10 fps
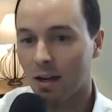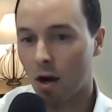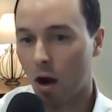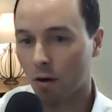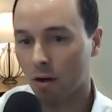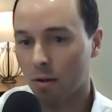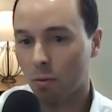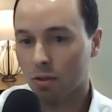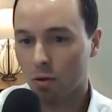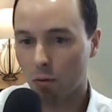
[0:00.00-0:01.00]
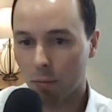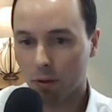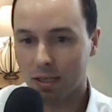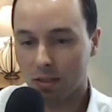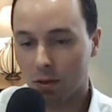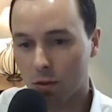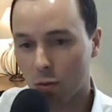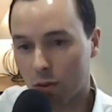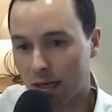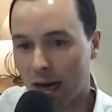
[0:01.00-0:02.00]
are going to be the ones who are replaced. Those
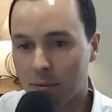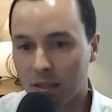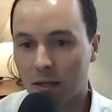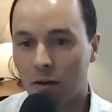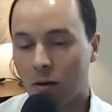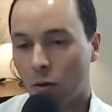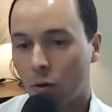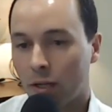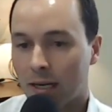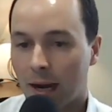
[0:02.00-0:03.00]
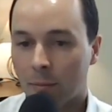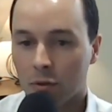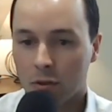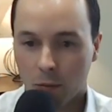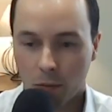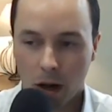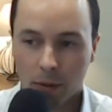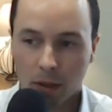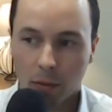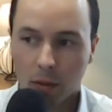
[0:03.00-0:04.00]
who adopted and early adopters are probably
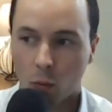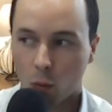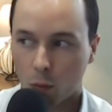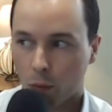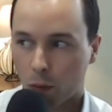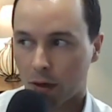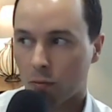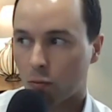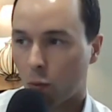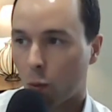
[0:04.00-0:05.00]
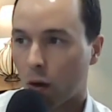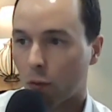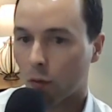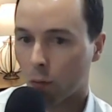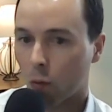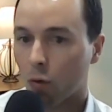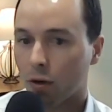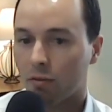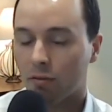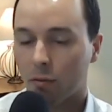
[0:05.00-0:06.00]
going to be pretty well
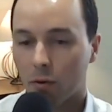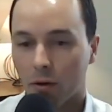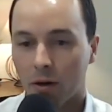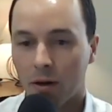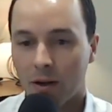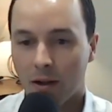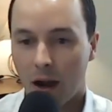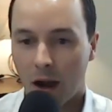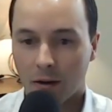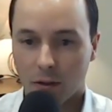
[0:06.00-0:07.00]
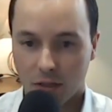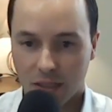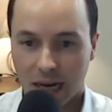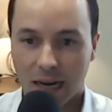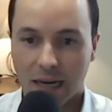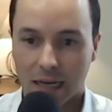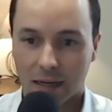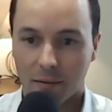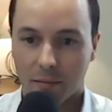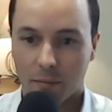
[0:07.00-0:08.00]
rewarded for understanding
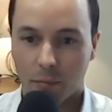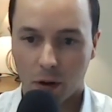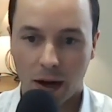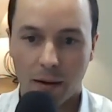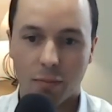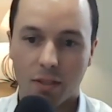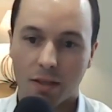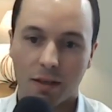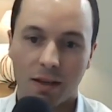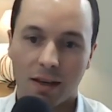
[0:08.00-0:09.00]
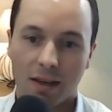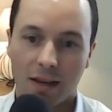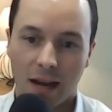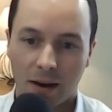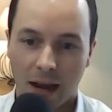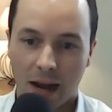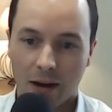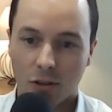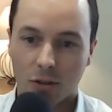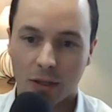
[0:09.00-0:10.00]
prompts and how to
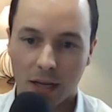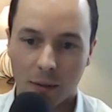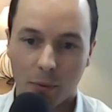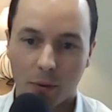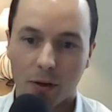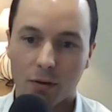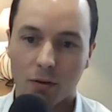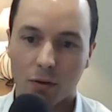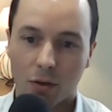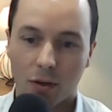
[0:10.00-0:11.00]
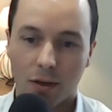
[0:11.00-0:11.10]
actually input good,